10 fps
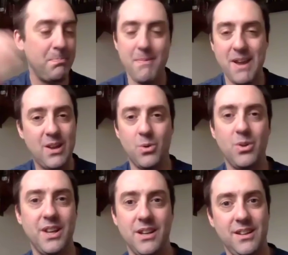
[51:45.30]
kind of
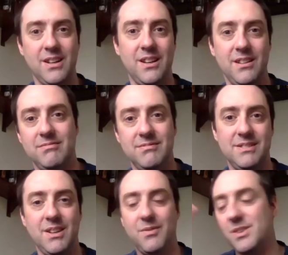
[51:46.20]
make all the, you know,
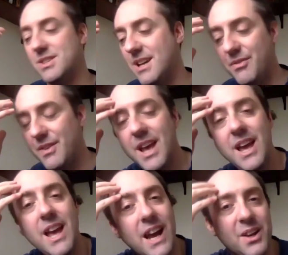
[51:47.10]
different stuff.
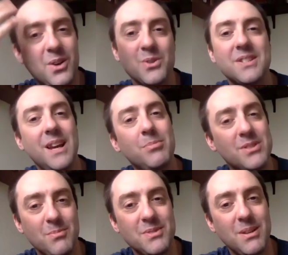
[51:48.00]
And of course,
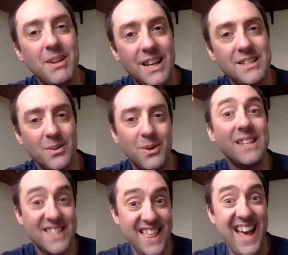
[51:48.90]
Tabletop
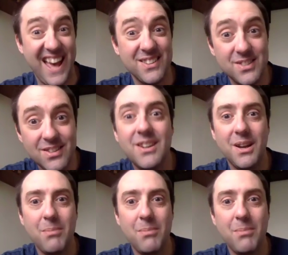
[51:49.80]
Simulator is that,